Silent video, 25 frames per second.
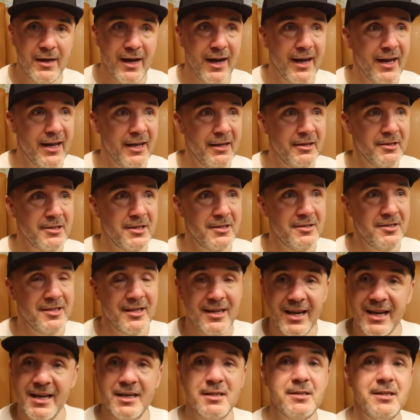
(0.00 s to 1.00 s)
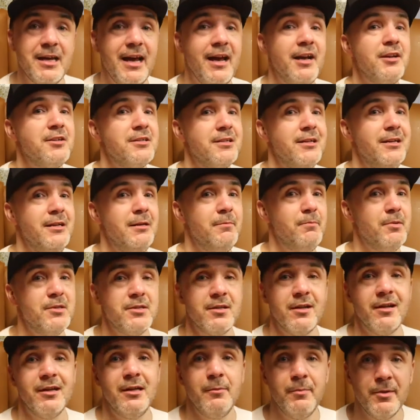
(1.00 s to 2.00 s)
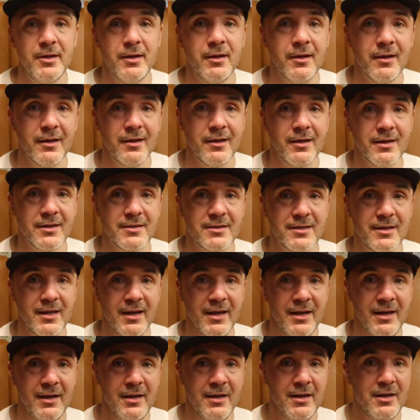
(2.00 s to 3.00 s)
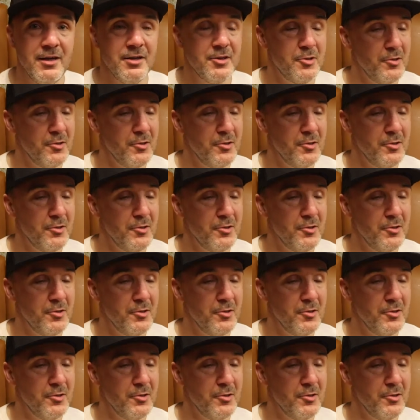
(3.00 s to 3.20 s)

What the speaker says: and today has actually bizarrely been her last day.